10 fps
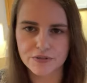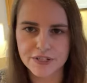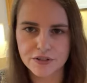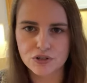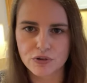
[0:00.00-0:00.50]
don't
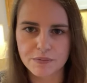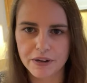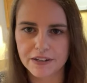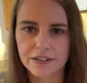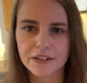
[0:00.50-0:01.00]
see the join
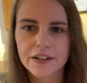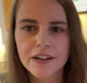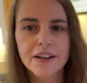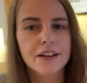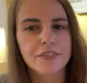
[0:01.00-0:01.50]
button.
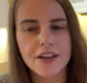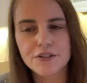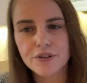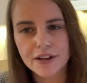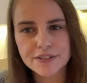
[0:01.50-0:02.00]
Thank
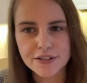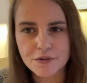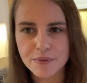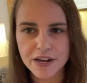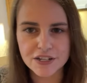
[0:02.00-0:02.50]
you guys so
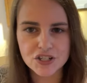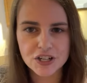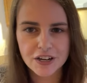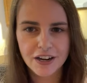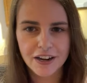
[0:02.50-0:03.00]
much.
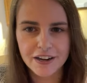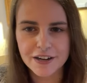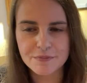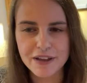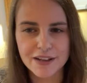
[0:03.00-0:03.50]

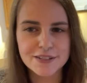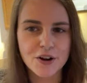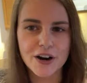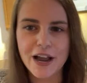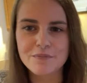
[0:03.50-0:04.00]
Um, yeah,
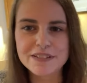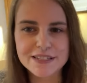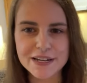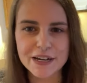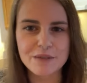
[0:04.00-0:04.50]
sorry, I'm
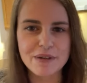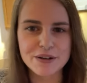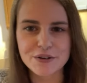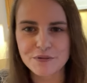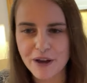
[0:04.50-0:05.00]
sick. I'm
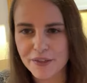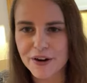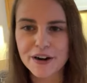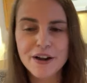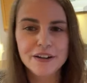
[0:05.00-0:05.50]
under the
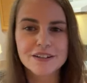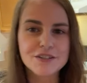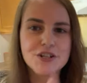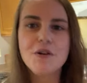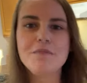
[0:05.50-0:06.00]
weather.
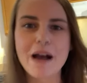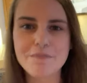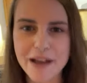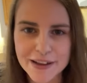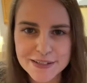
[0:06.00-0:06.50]
Doing my
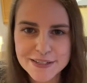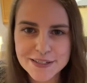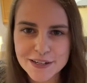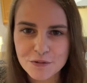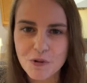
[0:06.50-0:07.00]

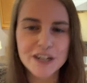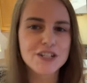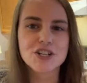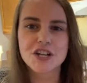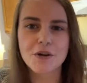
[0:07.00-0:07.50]
best. Wanted
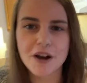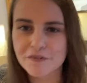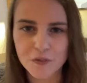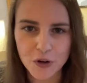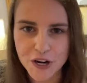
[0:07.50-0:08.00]
to show
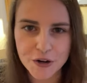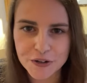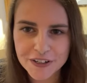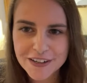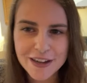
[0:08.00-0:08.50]
up for
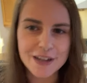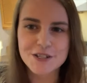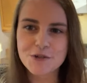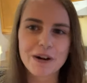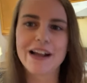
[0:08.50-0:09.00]
you and
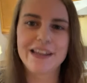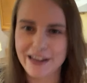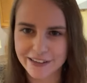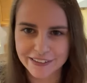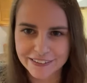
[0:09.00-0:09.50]
do what I
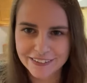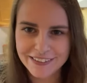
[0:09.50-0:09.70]
can.